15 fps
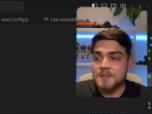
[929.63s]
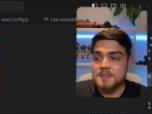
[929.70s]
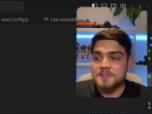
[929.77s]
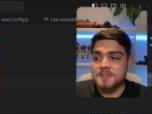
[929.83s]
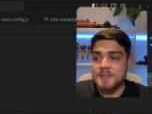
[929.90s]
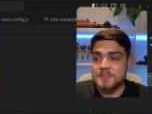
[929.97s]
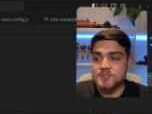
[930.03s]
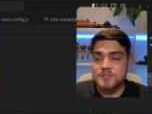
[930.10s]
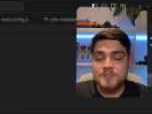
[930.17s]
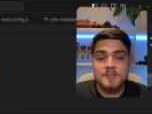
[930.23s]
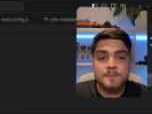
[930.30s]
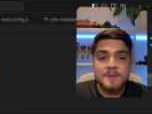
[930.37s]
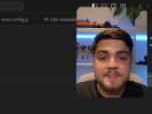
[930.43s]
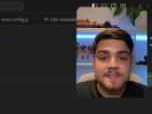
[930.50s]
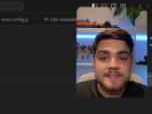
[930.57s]
so that's just going
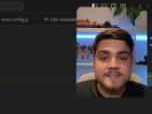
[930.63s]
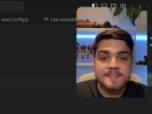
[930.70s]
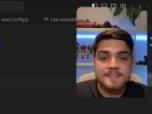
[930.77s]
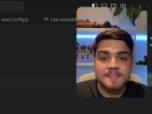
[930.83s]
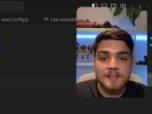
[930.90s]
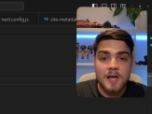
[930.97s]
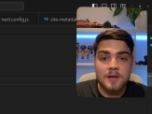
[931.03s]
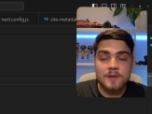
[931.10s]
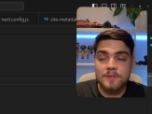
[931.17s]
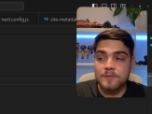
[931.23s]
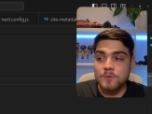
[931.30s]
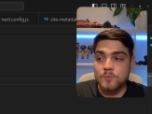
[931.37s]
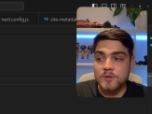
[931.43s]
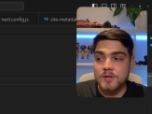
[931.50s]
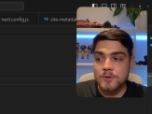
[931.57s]
to be the slug
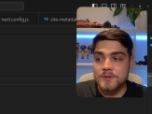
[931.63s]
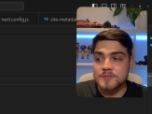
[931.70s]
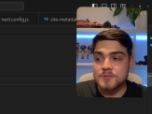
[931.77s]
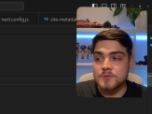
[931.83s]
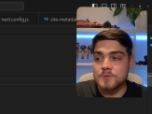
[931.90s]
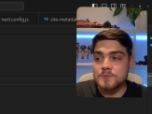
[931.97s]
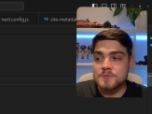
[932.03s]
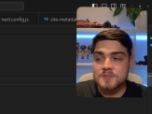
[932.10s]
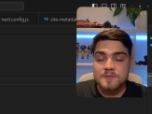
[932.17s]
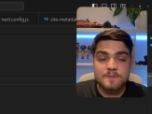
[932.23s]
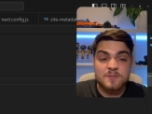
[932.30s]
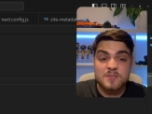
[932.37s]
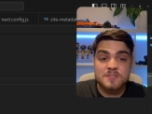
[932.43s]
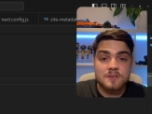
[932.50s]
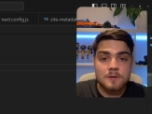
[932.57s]
that we're going to. So
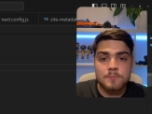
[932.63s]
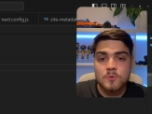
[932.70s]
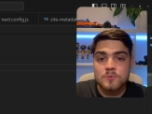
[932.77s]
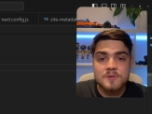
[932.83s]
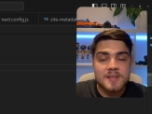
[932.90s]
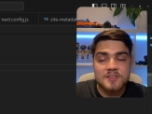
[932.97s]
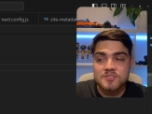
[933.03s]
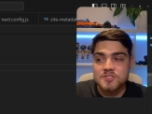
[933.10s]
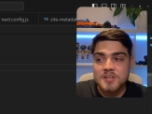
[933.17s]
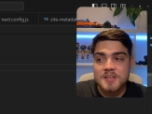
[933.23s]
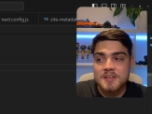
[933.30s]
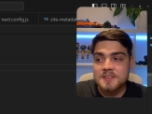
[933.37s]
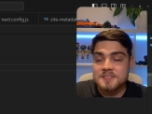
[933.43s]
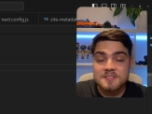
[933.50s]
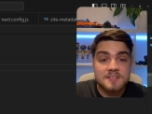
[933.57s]
for example,
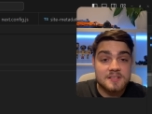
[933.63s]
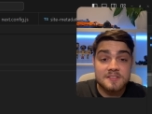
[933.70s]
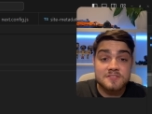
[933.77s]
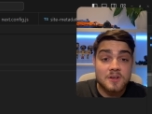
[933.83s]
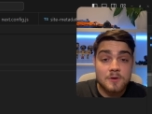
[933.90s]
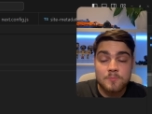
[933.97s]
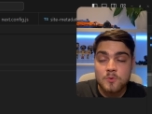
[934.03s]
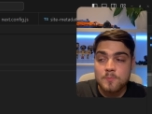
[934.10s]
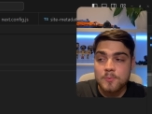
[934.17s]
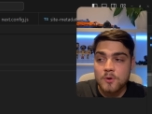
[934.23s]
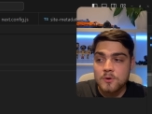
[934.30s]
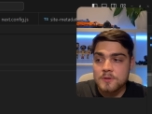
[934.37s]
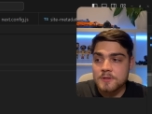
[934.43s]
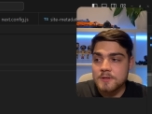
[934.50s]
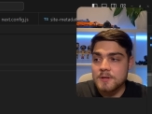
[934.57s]
Next.js example
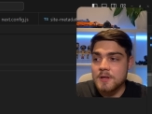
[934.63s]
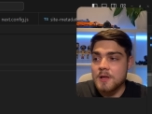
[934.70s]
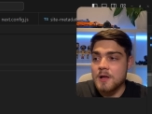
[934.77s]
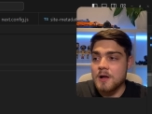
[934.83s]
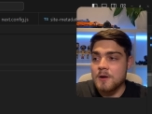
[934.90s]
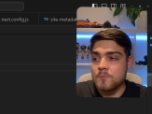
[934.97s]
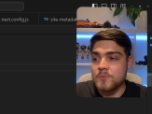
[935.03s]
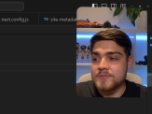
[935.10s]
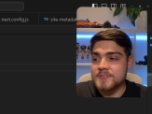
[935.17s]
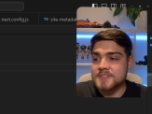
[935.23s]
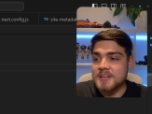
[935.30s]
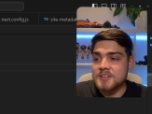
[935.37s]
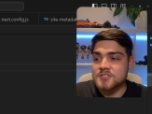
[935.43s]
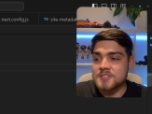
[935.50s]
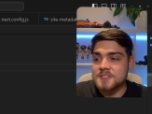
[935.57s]
blog um, with the
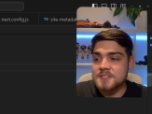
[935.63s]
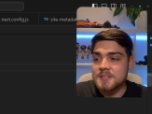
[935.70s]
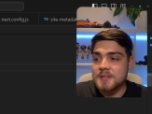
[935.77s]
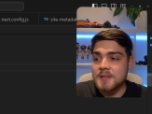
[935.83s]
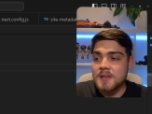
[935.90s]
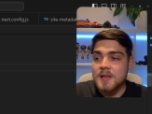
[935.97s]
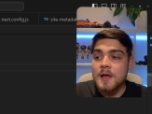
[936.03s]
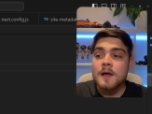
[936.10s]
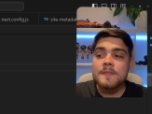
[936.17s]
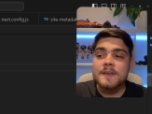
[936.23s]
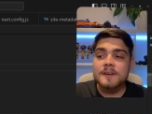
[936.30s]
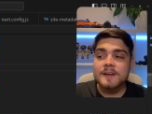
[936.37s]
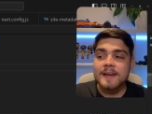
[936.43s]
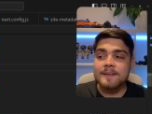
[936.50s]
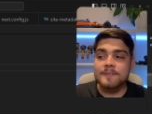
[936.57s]
dashes. And
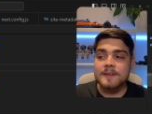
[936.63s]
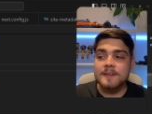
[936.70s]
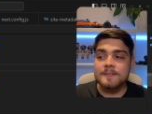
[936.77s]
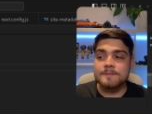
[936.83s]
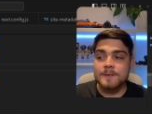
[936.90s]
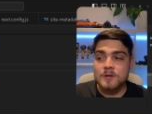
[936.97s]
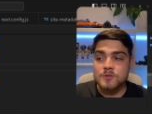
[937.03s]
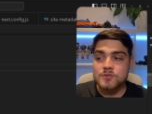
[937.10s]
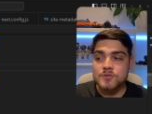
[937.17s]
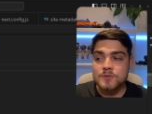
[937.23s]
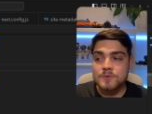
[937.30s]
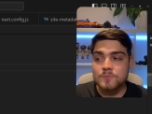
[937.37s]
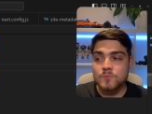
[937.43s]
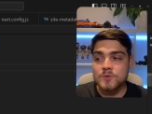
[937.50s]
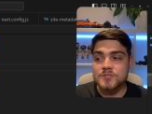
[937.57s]
then I have a
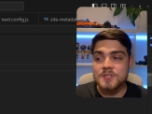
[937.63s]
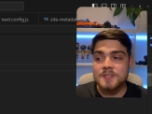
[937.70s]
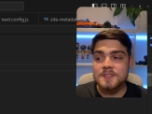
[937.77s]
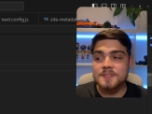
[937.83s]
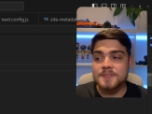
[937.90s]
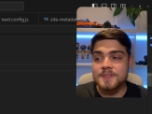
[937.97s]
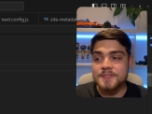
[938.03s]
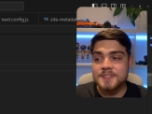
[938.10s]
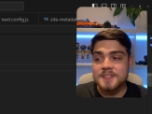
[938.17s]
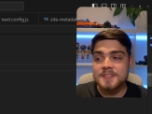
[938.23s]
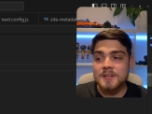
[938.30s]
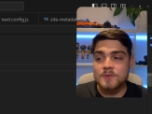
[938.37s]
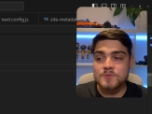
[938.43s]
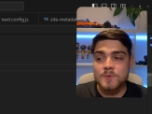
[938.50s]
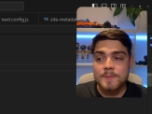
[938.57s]
function, which is the
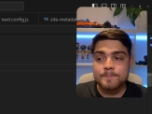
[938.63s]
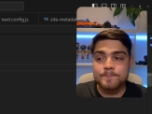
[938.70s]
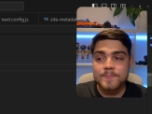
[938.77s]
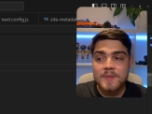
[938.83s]
details one,